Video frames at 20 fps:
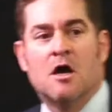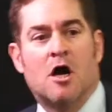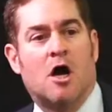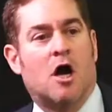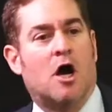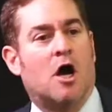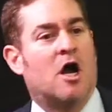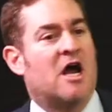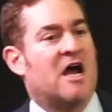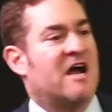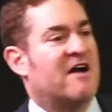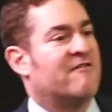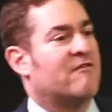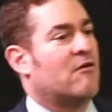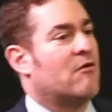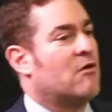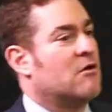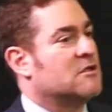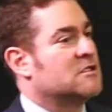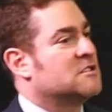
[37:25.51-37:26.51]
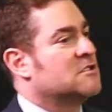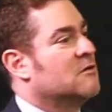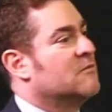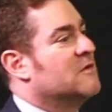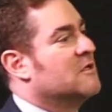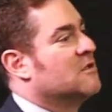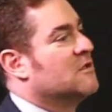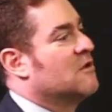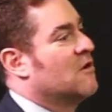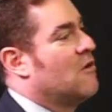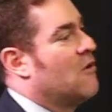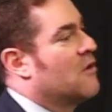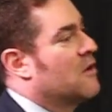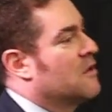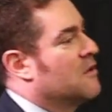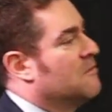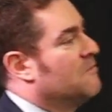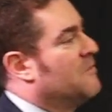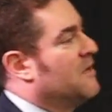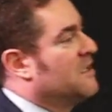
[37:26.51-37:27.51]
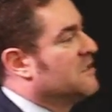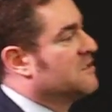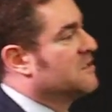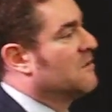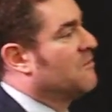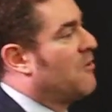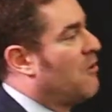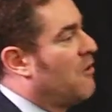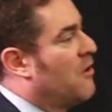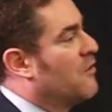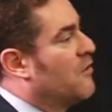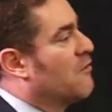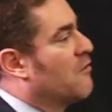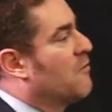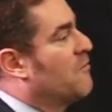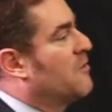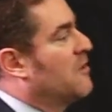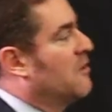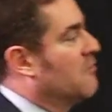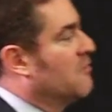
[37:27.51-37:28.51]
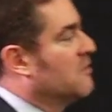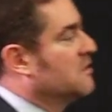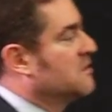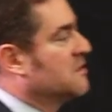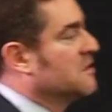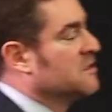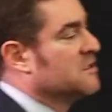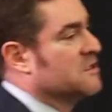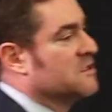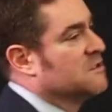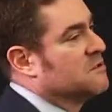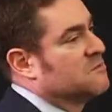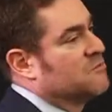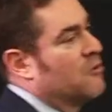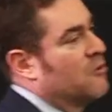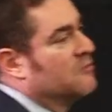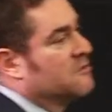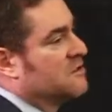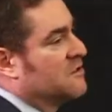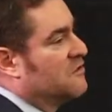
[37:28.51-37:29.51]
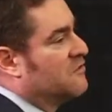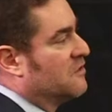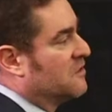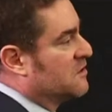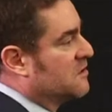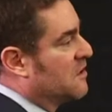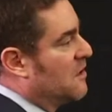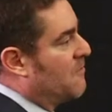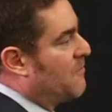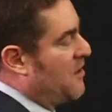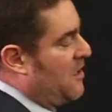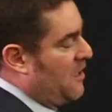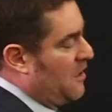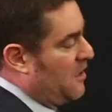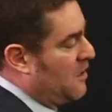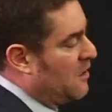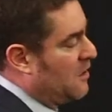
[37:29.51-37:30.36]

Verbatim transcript: uh, have also been targeted based upon their appearances as opposed to just their pay.